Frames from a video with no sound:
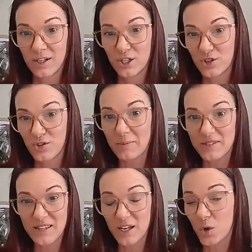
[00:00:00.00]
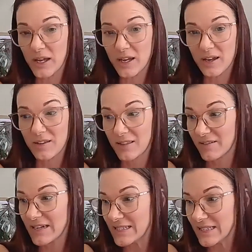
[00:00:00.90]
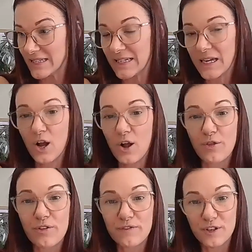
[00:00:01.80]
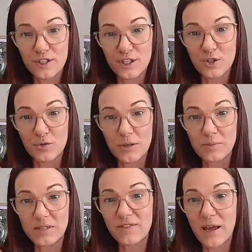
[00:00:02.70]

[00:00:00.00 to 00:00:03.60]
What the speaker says: straps. They're quick, they're easy. Though the Versus grips,